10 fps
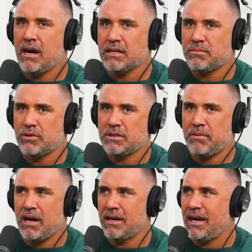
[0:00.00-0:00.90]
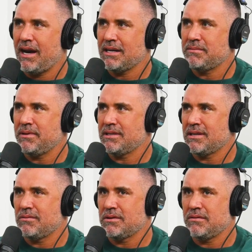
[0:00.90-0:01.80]
Osborne's podcast because
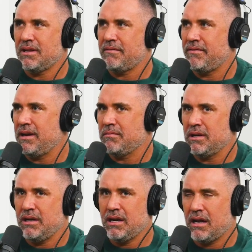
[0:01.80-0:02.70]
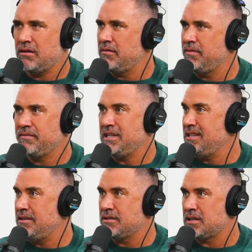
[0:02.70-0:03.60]
I worked with that family, I don't know,
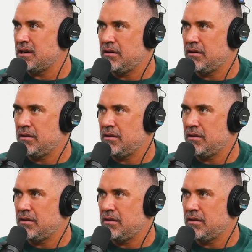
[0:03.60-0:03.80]
fifteen years ago.